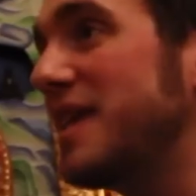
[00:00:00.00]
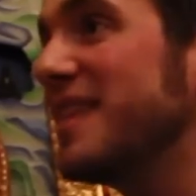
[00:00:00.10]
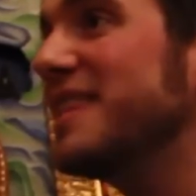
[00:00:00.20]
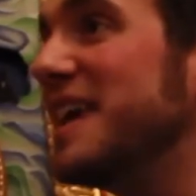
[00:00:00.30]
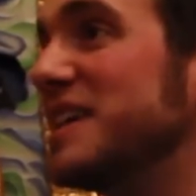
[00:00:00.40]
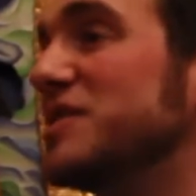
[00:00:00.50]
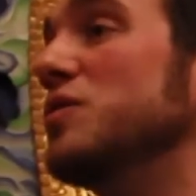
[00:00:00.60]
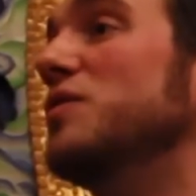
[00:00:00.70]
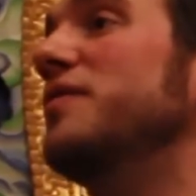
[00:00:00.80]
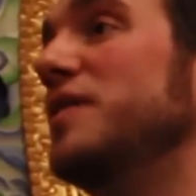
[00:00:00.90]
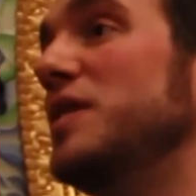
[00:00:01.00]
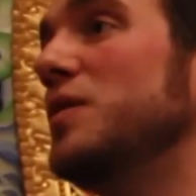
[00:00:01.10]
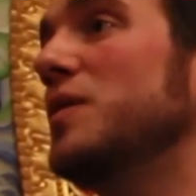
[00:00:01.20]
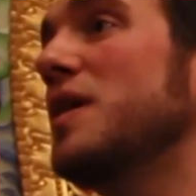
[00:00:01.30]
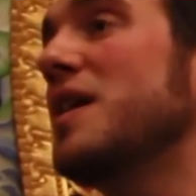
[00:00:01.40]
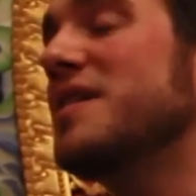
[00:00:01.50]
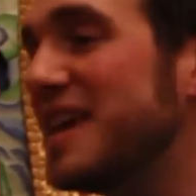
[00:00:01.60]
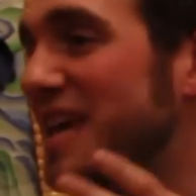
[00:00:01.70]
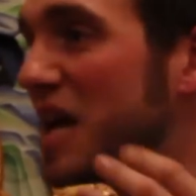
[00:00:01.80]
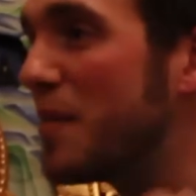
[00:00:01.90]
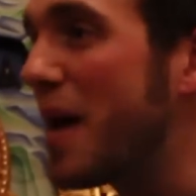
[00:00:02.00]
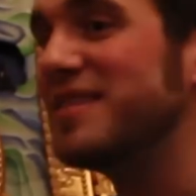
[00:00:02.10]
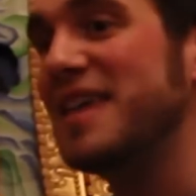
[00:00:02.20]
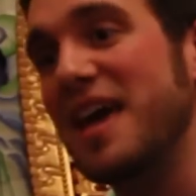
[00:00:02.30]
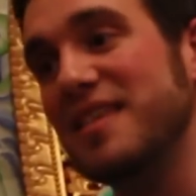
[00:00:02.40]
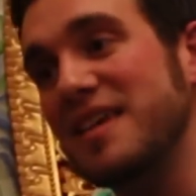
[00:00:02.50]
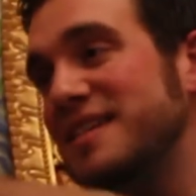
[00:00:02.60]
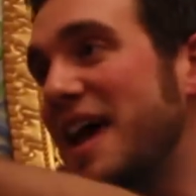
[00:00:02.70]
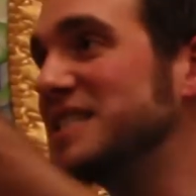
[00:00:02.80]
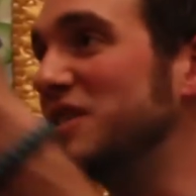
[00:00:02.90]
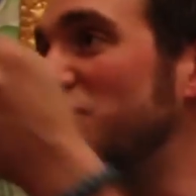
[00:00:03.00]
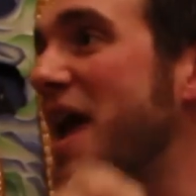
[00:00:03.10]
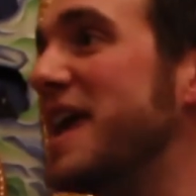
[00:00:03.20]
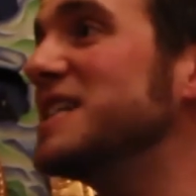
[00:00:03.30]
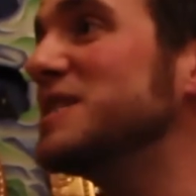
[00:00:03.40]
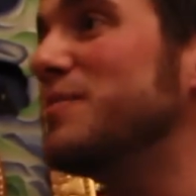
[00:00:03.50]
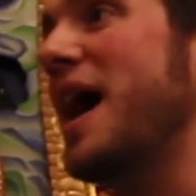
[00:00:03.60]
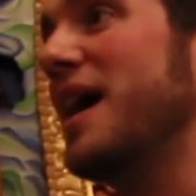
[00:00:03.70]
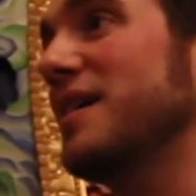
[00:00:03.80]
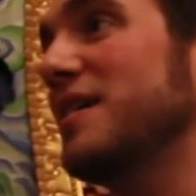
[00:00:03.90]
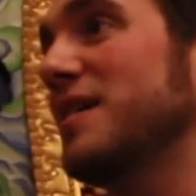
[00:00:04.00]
death is good for you. Thinking about death takes the reins back,